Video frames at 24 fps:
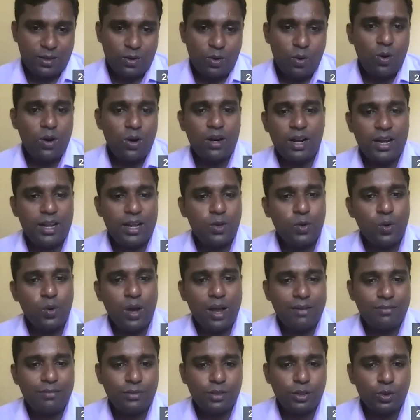already you
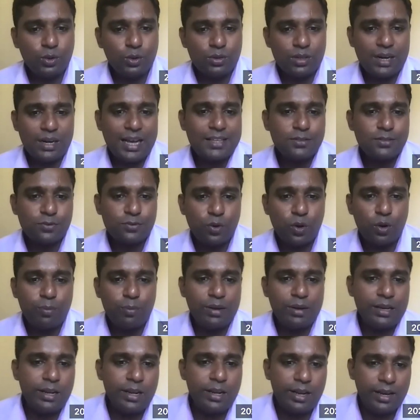have neutralized 4
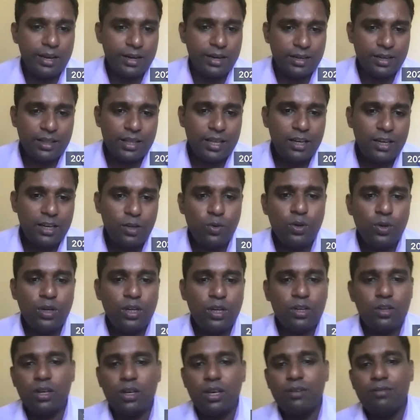milliliter, then you
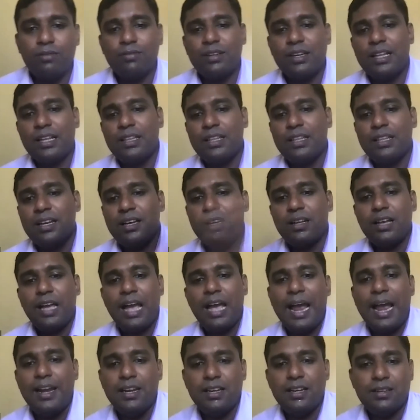need to give another
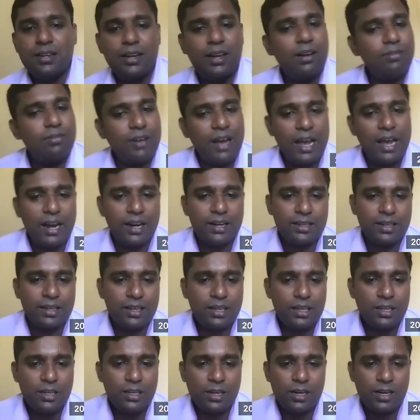additional
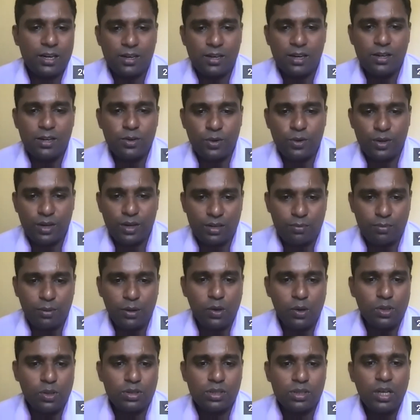500 international unit
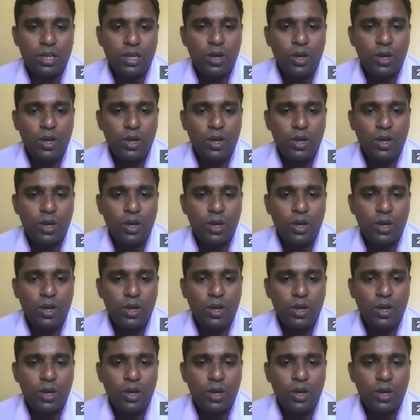because